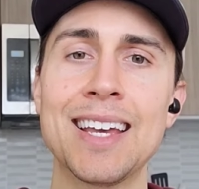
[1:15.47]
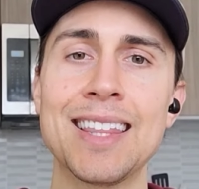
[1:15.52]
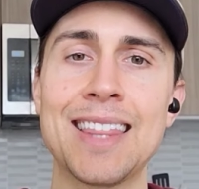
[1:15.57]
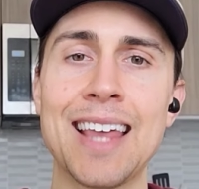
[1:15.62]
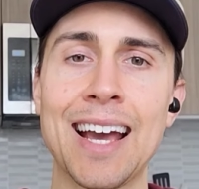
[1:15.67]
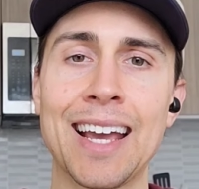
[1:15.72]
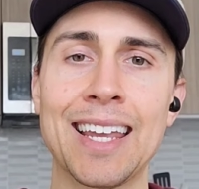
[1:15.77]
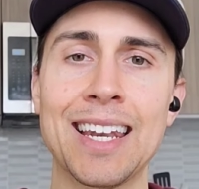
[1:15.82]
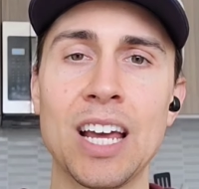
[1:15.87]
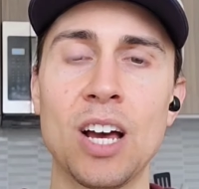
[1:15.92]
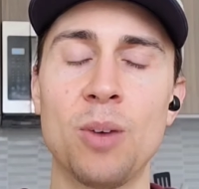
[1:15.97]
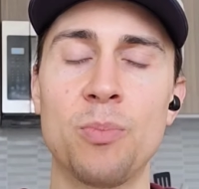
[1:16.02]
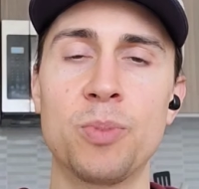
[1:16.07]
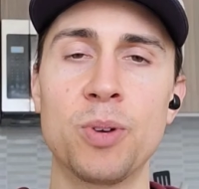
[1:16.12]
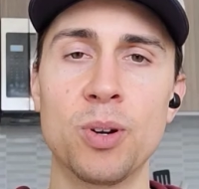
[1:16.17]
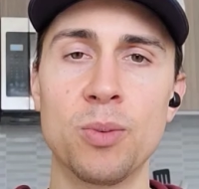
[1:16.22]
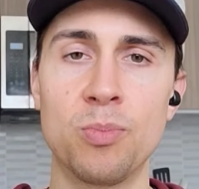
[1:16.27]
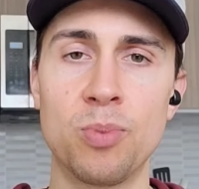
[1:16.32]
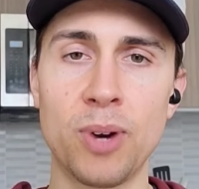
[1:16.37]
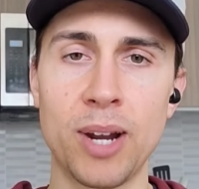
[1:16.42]
That can help
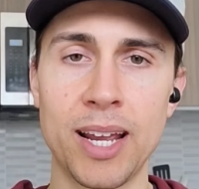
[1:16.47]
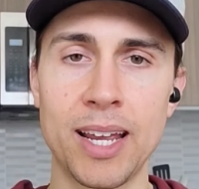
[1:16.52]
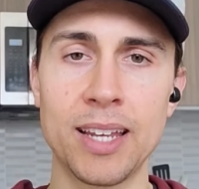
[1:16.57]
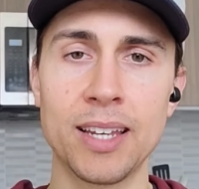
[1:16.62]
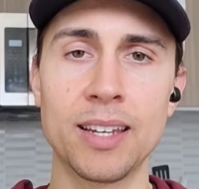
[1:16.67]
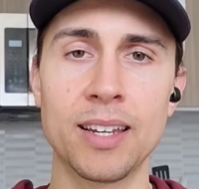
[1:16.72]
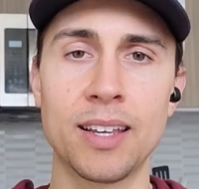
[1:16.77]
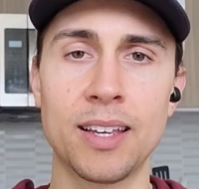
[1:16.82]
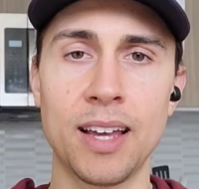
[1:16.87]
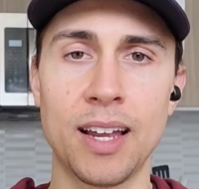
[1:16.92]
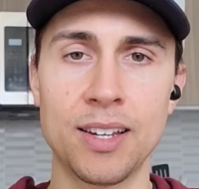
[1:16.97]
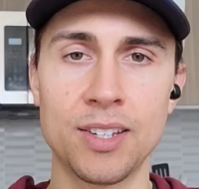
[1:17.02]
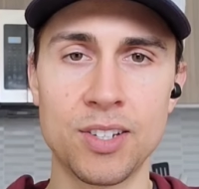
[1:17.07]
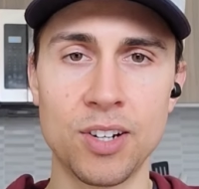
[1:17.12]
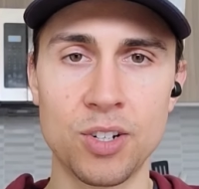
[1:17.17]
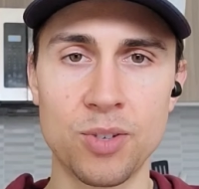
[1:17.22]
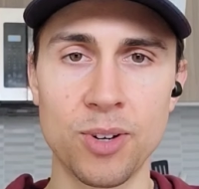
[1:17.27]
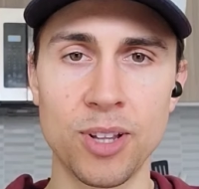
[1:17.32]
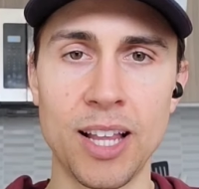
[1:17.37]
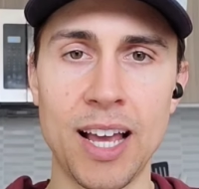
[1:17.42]
your brain kind of
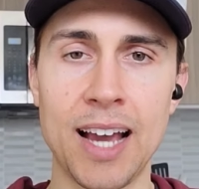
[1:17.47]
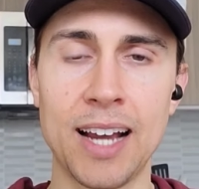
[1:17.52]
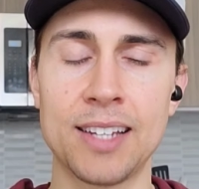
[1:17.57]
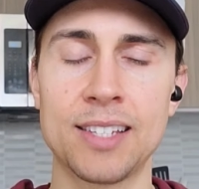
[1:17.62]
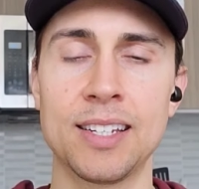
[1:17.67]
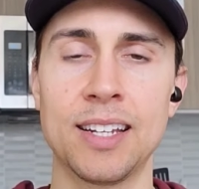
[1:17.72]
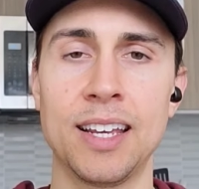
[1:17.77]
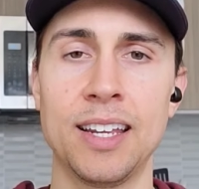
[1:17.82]
start to relax